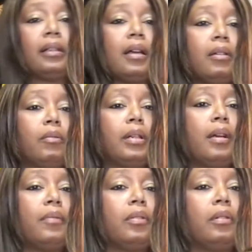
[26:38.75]
Like
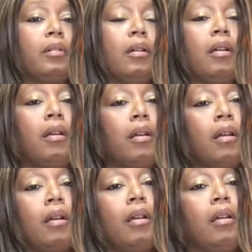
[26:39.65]
that or whatever.
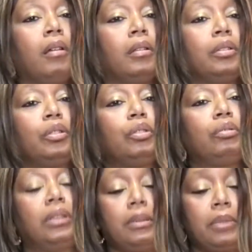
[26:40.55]

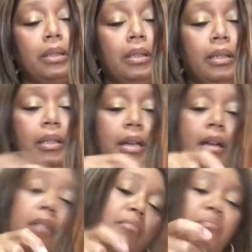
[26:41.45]
Do something
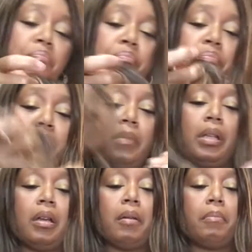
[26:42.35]
like that.
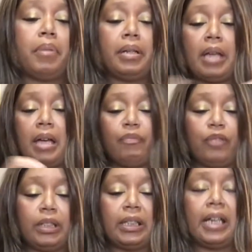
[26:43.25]
But
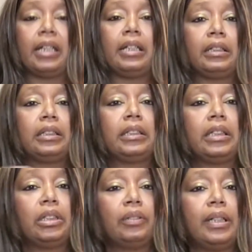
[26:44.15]
I really like it
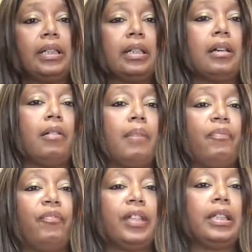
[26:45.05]
in the center right
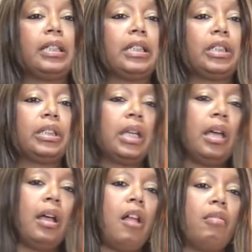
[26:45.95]
now. I'm feeling
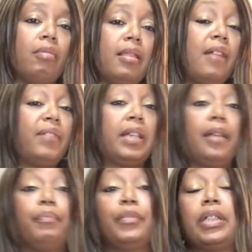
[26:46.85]
this.
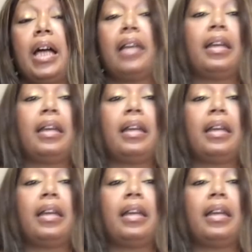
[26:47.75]
Loving it.